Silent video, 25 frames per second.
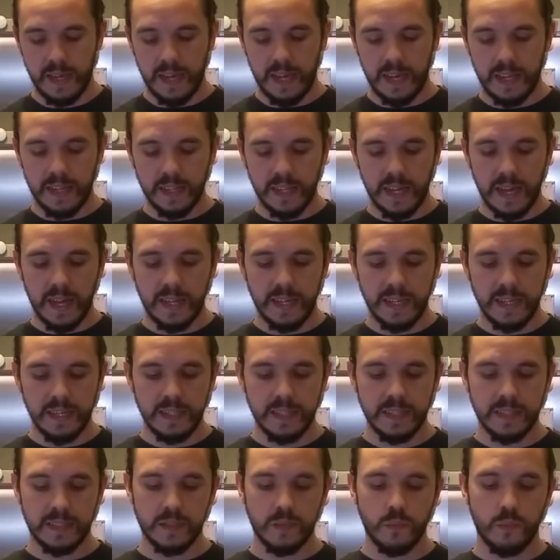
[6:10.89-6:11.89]
and that
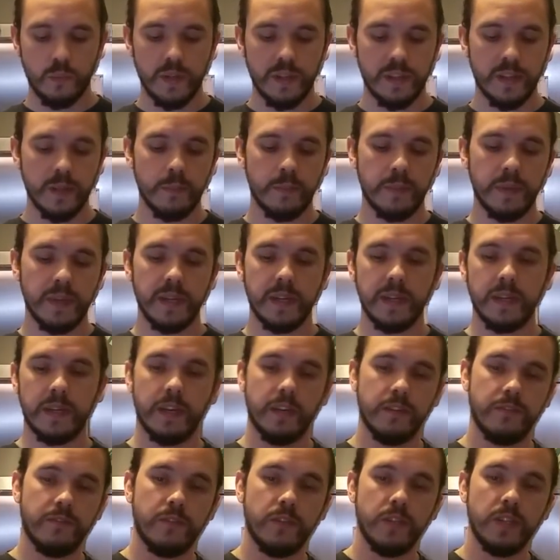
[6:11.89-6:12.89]
is, with it being
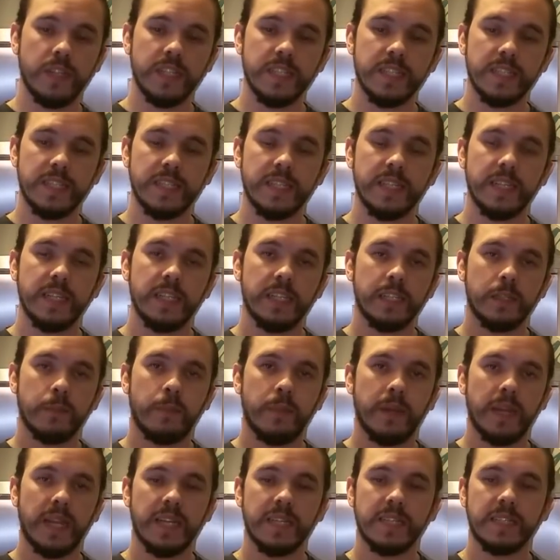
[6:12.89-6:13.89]
a fully sealed
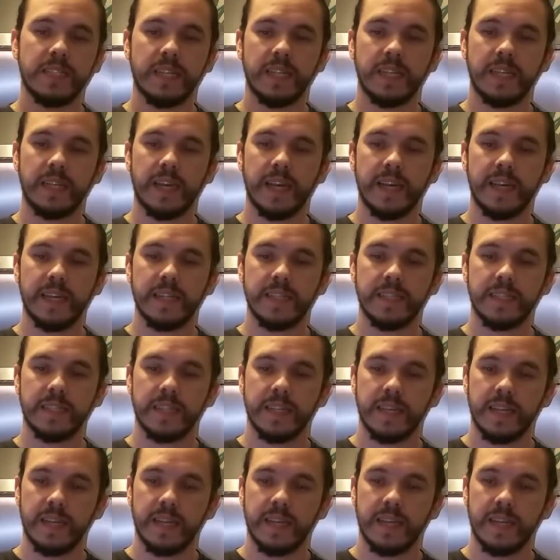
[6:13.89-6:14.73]
plastic case,